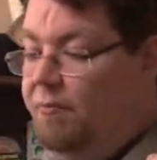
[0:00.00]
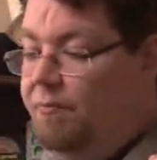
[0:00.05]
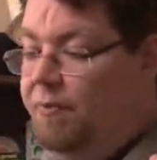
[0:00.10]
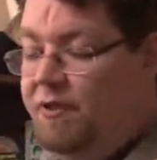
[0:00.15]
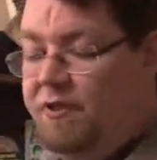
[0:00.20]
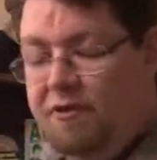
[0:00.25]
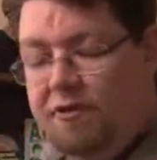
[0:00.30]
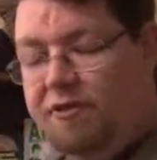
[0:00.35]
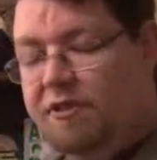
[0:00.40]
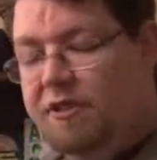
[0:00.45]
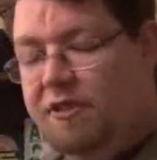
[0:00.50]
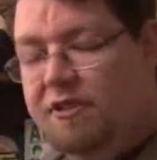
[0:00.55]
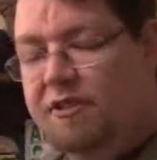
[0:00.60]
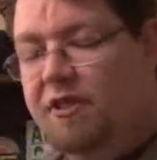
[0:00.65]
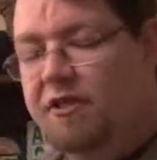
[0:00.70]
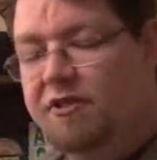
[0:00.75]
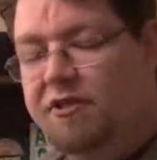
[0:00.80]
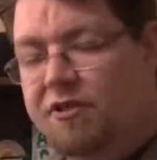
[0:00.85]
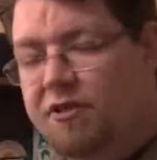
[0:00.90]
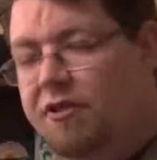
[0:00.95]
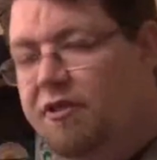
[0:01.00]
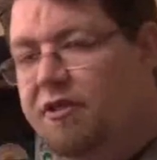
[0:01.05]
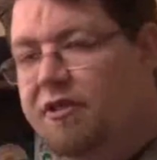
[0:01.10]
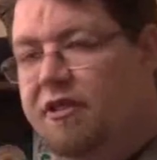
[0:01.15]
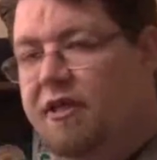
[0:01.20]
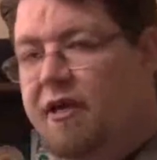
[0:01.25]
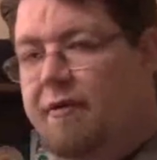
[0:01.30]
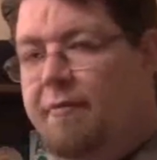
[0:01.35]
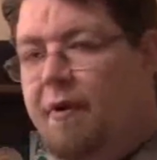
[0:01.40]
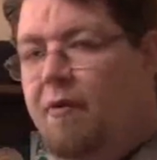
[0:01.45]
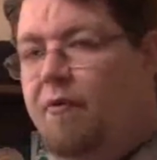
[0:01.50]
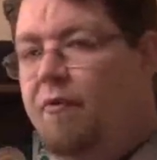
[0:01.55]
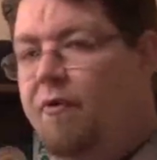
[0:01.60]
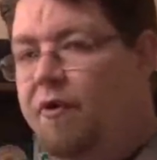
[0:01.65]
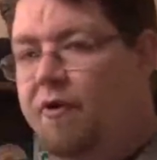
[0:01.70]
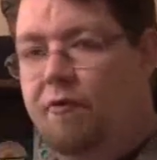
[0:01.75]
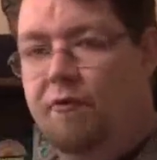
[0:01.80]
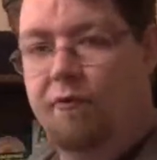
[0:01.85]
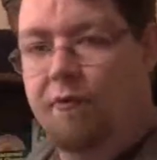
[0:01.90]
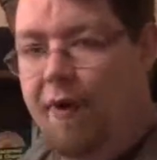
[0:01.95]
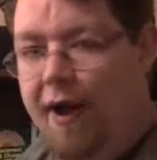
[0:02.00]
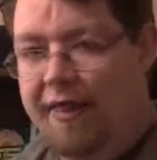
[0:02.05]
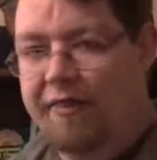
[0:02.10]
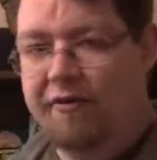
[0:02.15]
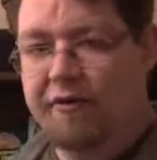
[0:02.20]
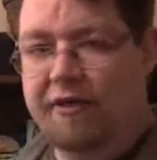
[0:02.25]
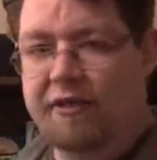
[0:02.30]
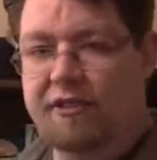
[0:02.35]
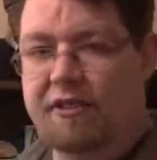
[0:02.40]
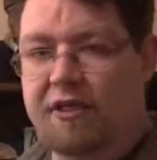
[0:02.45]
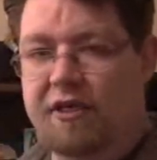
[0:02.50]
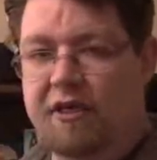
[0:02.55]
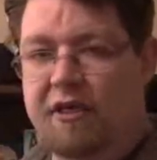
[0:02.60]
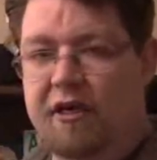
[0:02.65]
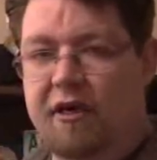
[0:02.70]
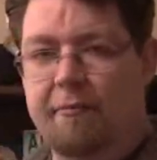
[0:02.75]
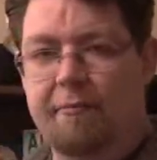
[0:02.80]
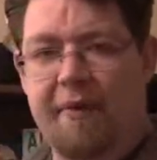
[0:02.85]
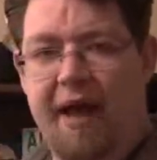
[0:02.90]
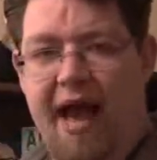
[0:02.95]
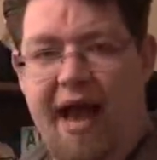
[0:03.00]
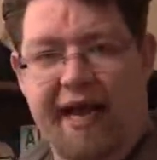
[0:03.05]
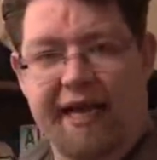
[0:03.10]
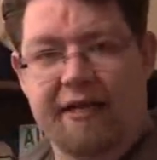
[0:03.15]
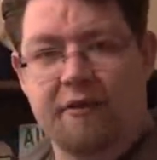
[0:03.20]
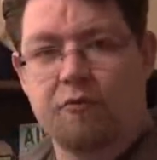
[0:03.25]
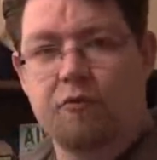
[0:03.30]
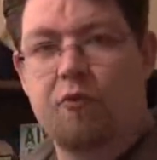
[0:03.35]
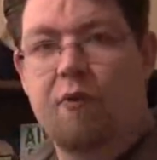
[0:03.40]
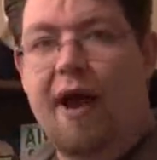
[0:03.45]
But there's this uncertainty about whether it's going to come back and